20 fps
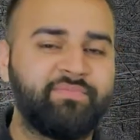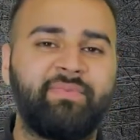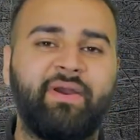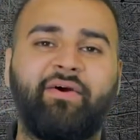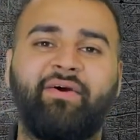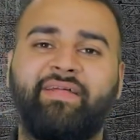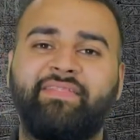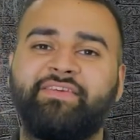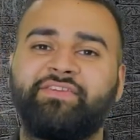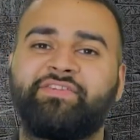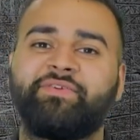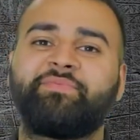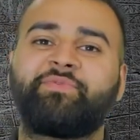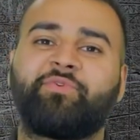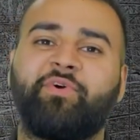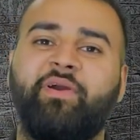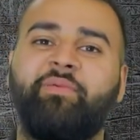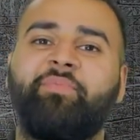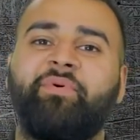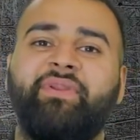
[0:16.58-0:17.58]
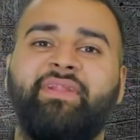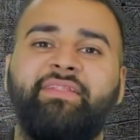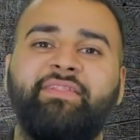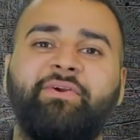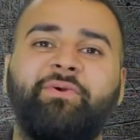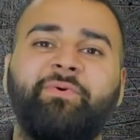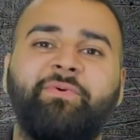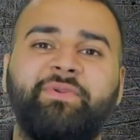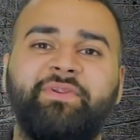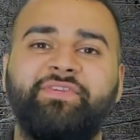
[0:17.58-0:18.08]
bell and the subscribe button in the
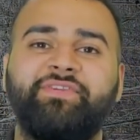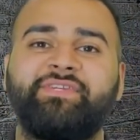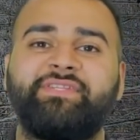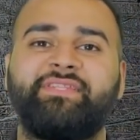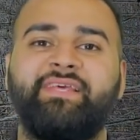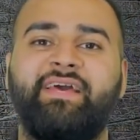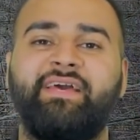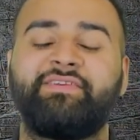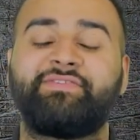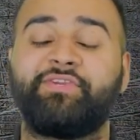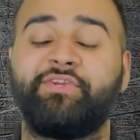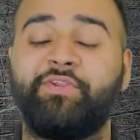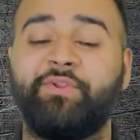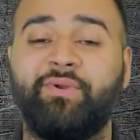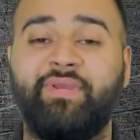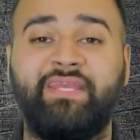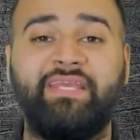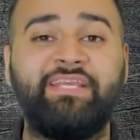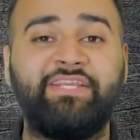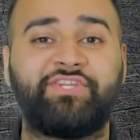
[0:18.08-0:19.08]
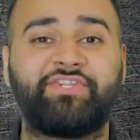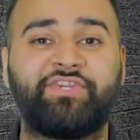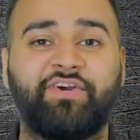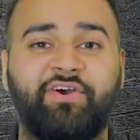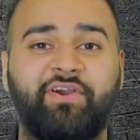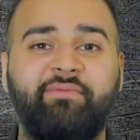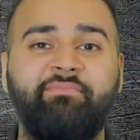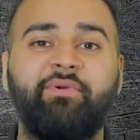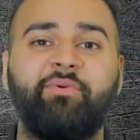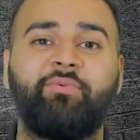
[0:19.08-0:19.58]
corner just there so you know each
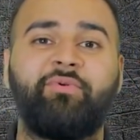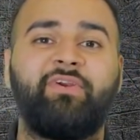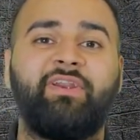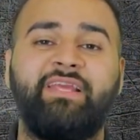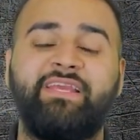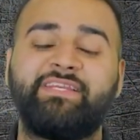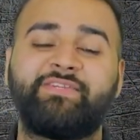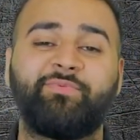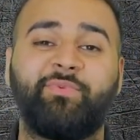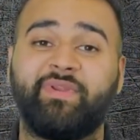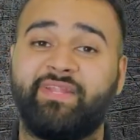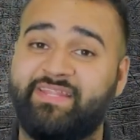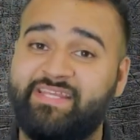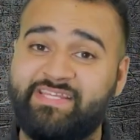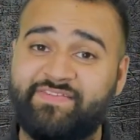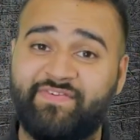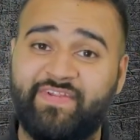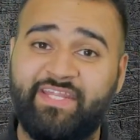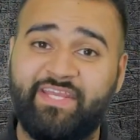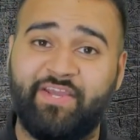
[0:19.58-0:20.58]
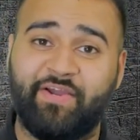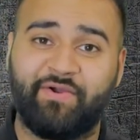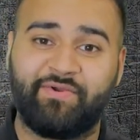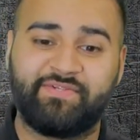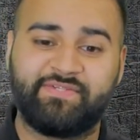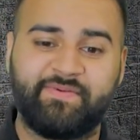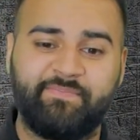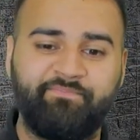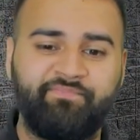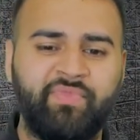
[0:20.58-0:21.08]
time we release one of these
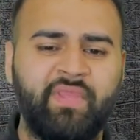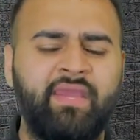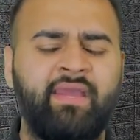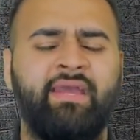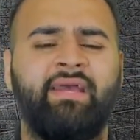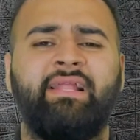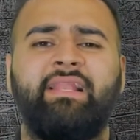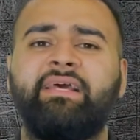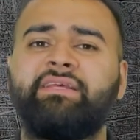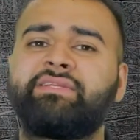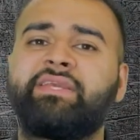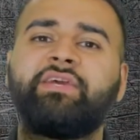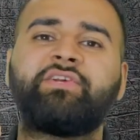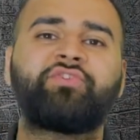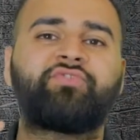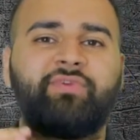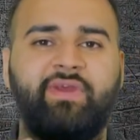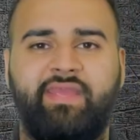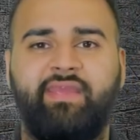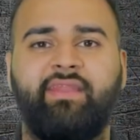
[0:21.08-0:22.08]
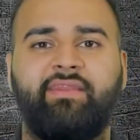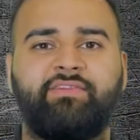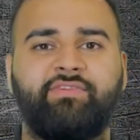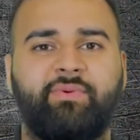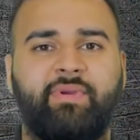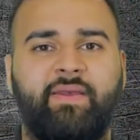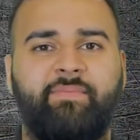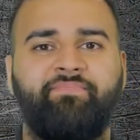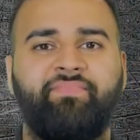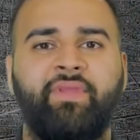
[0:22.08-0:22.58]
videos. Let's get straight into
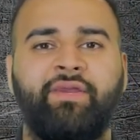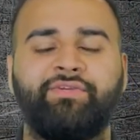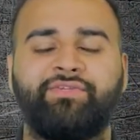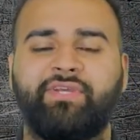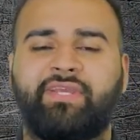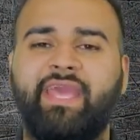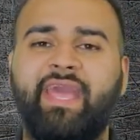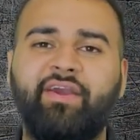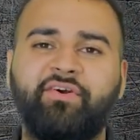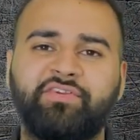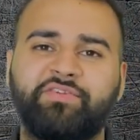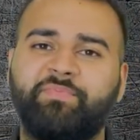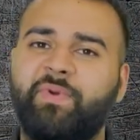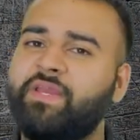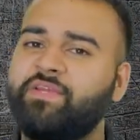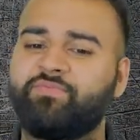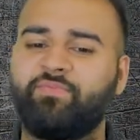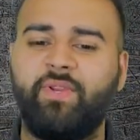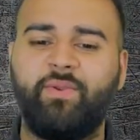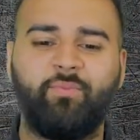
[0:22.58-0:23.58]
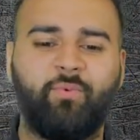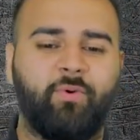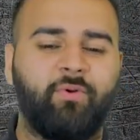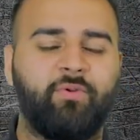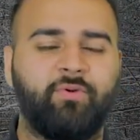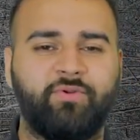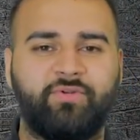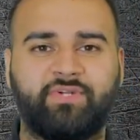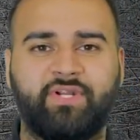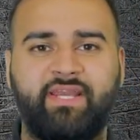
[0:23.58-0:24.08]
it. So Chaos Space Marine
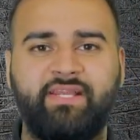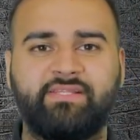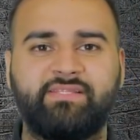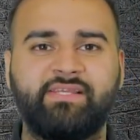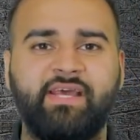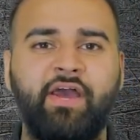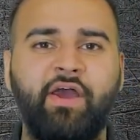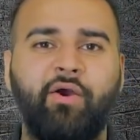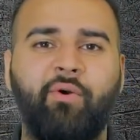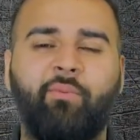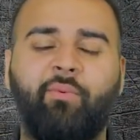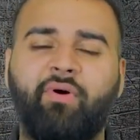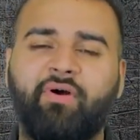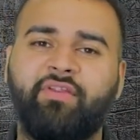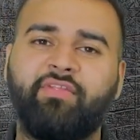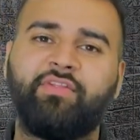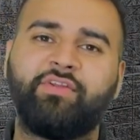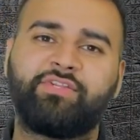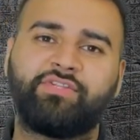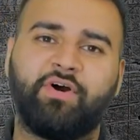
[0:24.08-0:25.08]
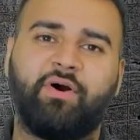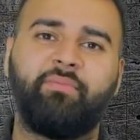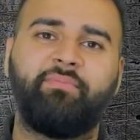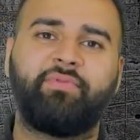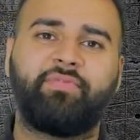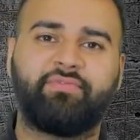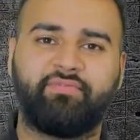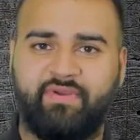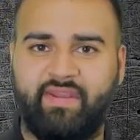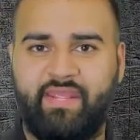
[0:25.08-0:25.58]
Warlord traits, what are the top
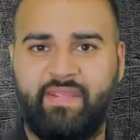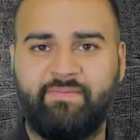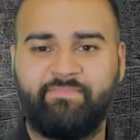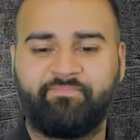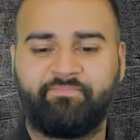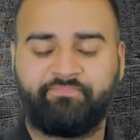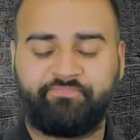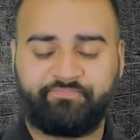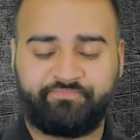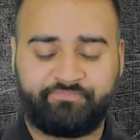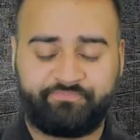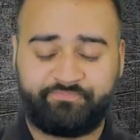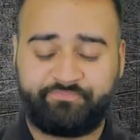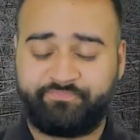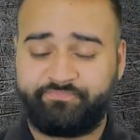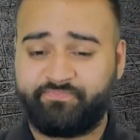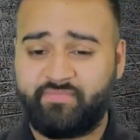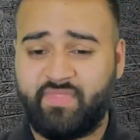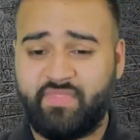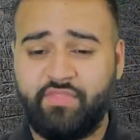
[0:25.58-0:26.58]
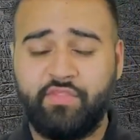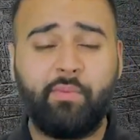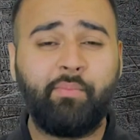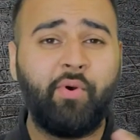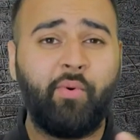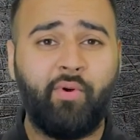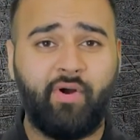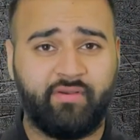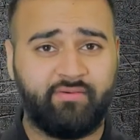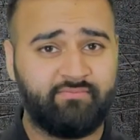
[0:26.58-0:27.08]
3?
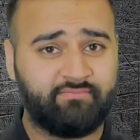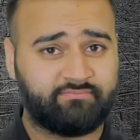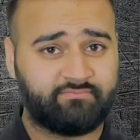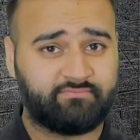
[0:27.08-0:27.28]
Number 1